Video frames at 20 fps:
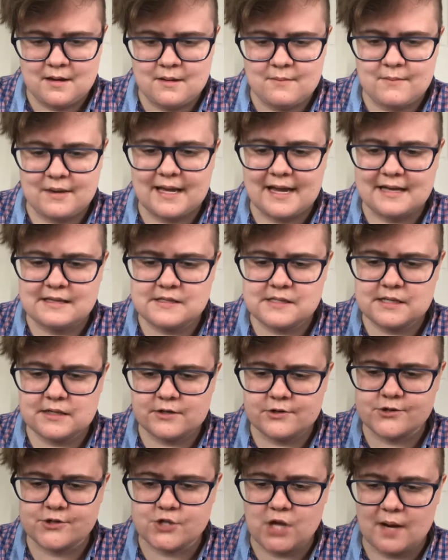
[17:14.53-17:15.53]
Mackenzie and
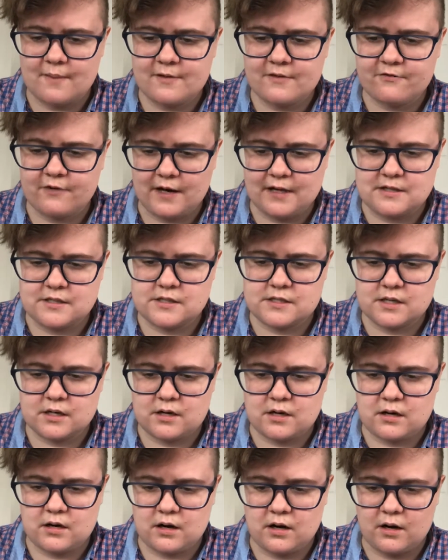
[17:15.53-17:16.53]
her snobby friends
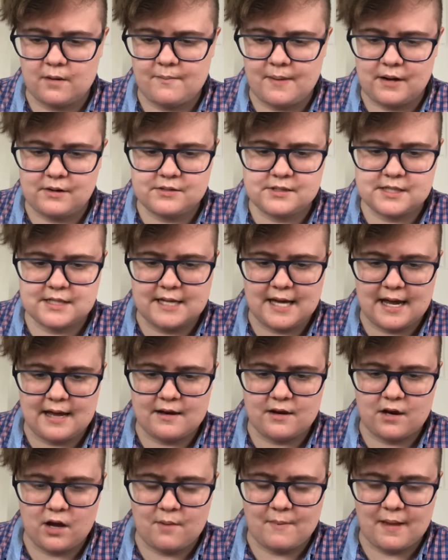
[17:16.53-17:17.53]
are about to
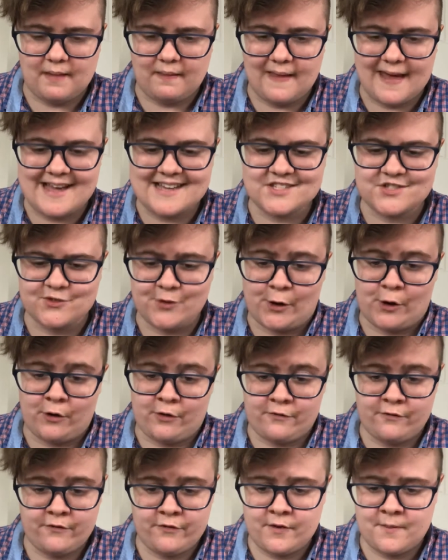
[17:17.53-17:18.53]
get on my last
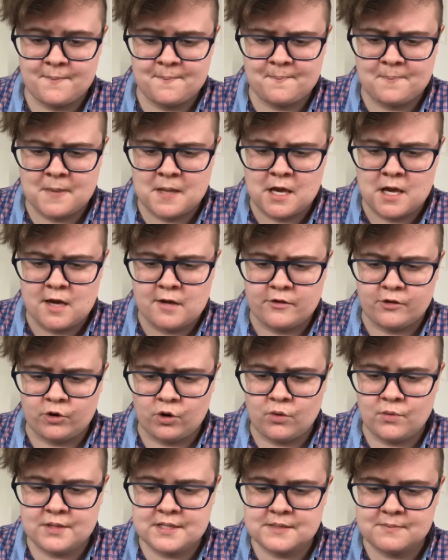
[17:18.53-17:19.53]
nerve. They're
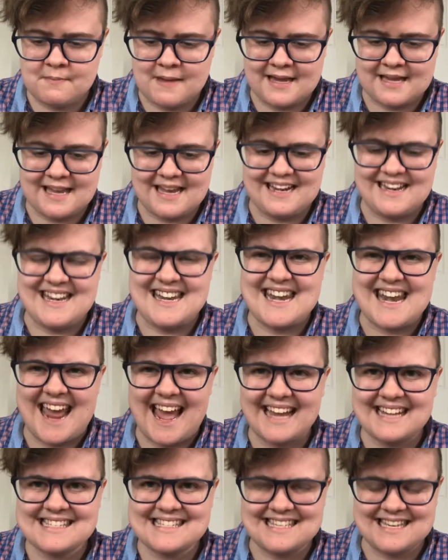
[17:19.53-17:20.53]
always making
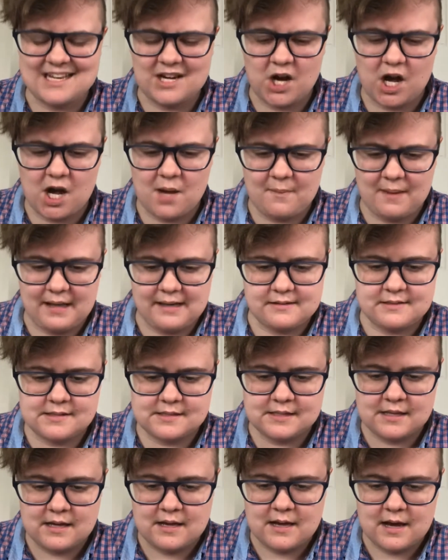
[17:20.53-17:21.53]
nasty
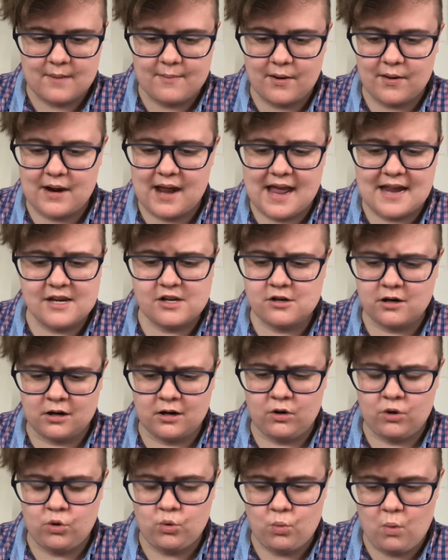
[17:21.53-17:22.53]
comments about any
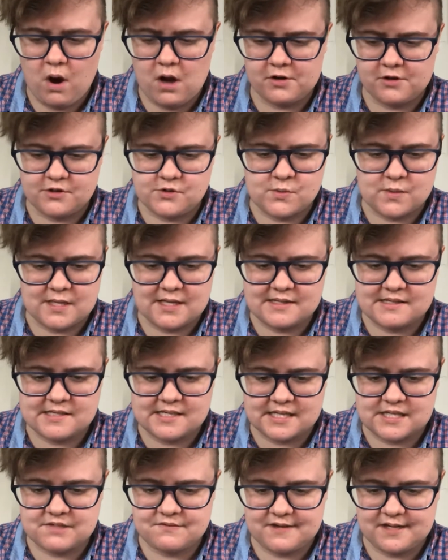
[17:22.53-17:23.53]
girl who wanders within
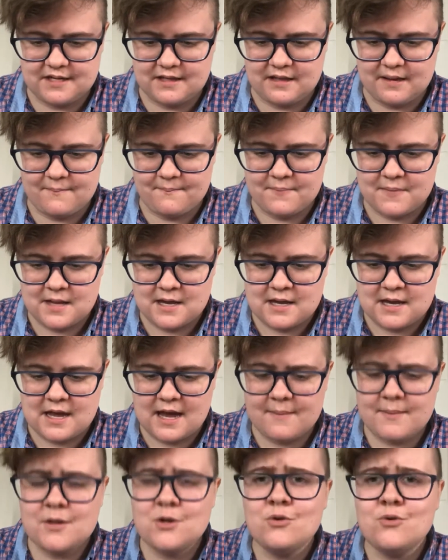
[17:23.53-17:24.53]
six feet of them.
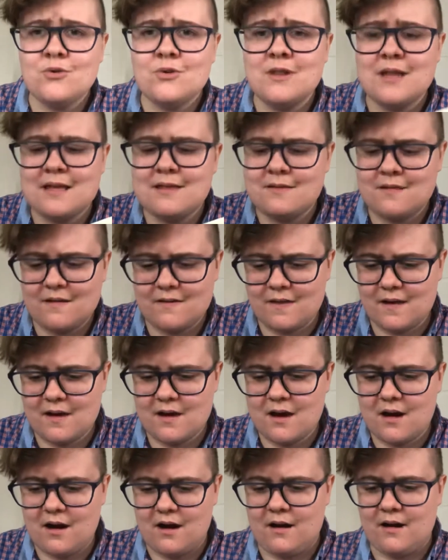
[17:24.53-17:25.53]
I mean, who do they think they
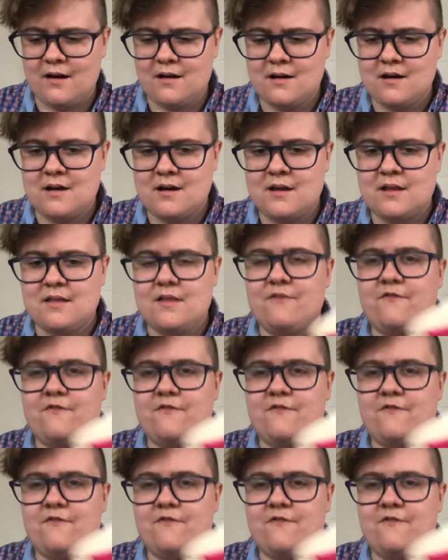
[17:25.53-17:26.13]
are? The